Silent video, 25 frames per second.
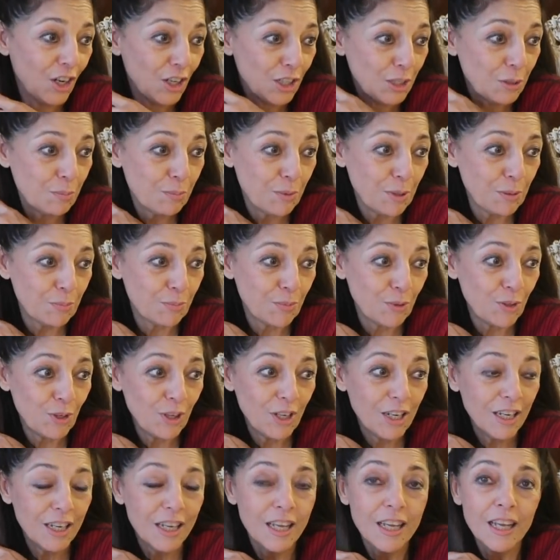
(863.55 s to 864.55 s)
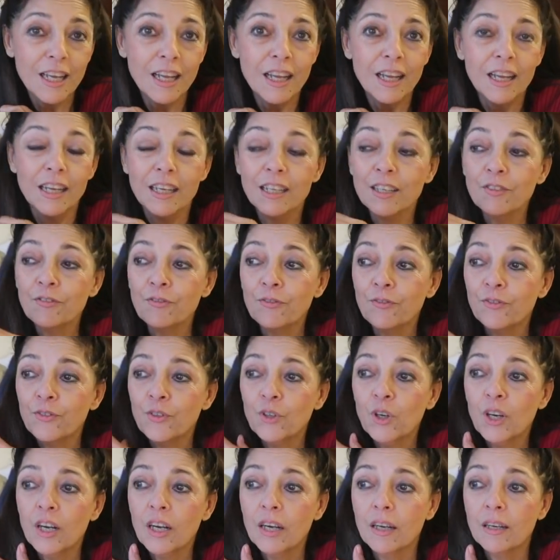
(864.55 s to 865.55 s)
young people, if
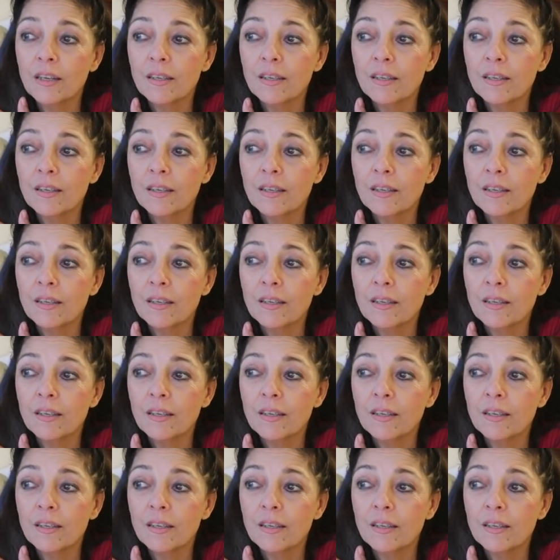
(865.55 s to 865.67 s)
you